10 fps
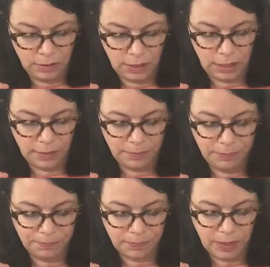
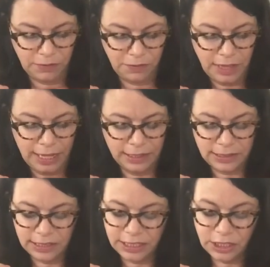For that
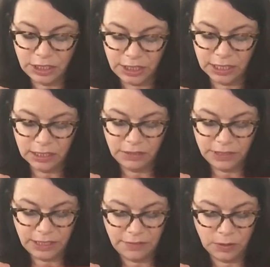installation, she actually
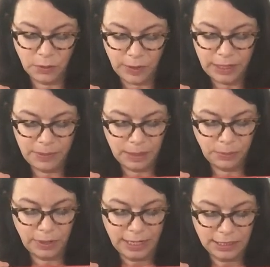received quite a bit of
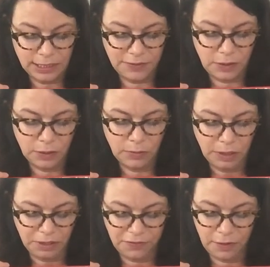press for her
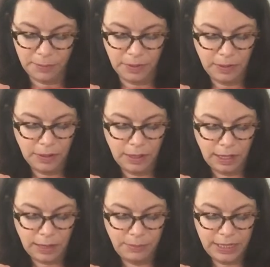work from
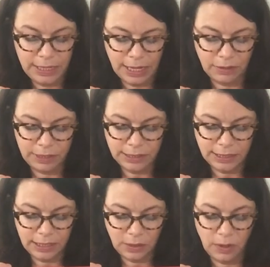media outlets
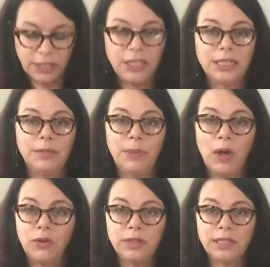like the Washington
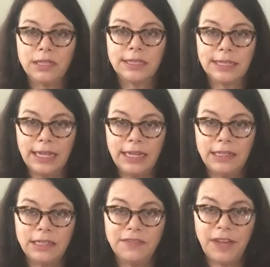Post,
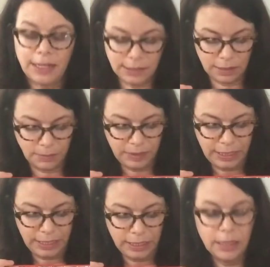Slate, Fast
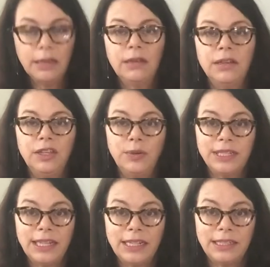Company,
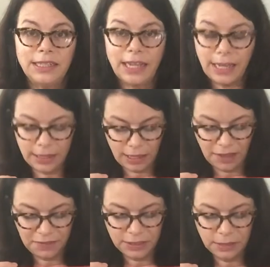USA Today, the
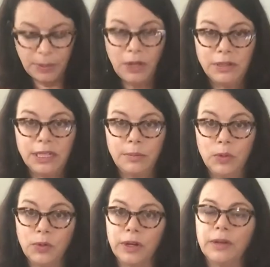Huffington Post, and
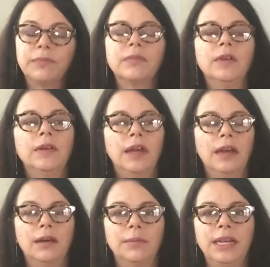more.
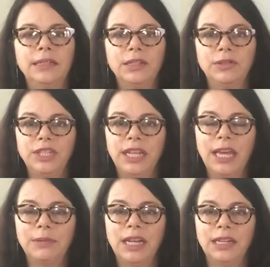And so she
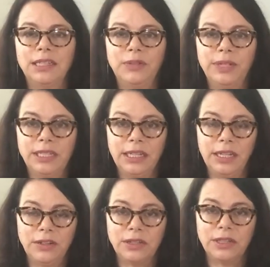came to us in recent
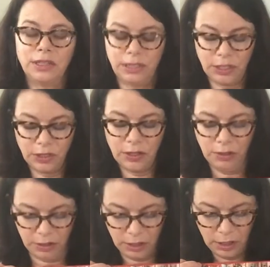years to turn
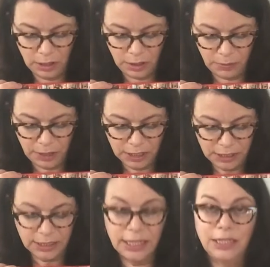her
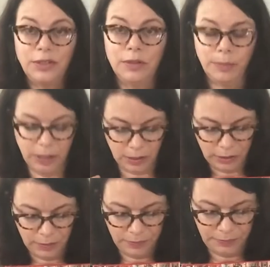project into a book.
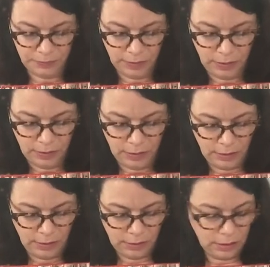
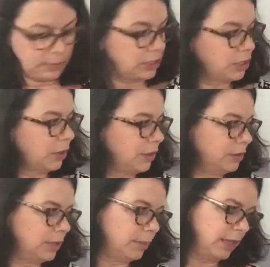So let me show you
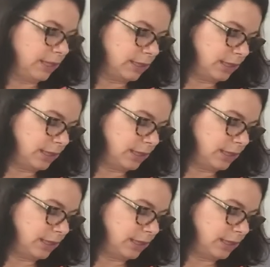some of these.